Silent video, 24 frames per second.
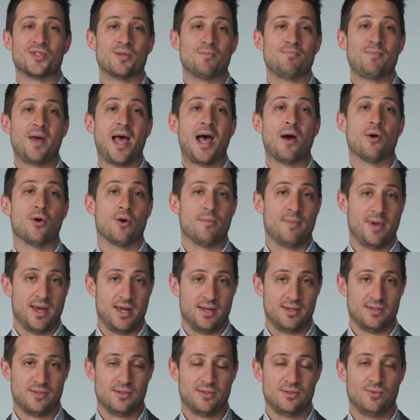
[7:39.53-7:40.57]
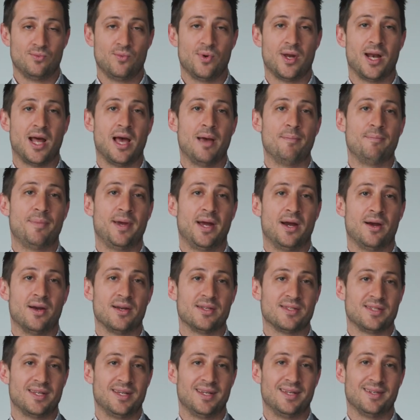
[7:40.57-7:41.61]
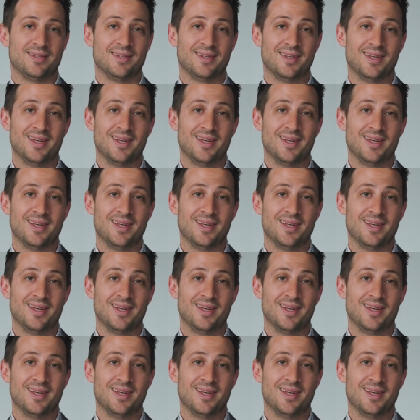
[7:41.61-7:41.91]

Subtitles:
empowerment when I'm parenting.